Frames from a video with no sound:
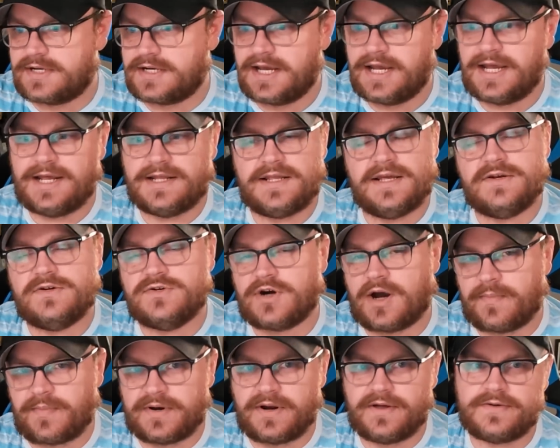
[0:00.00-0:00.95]
and then you
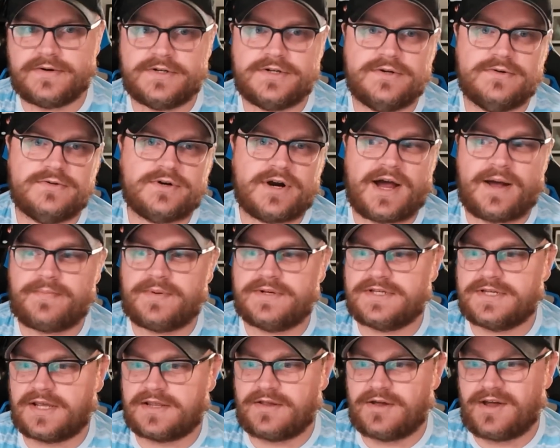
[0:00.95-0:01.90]
drop another 2-drop,
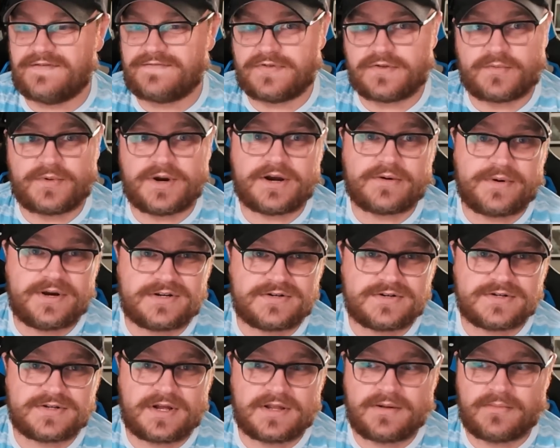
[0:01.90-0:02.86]
and suddenly you have 3
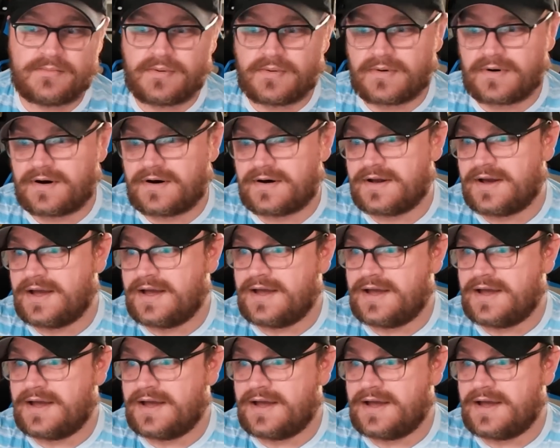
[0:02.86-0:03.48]
creatures on the board.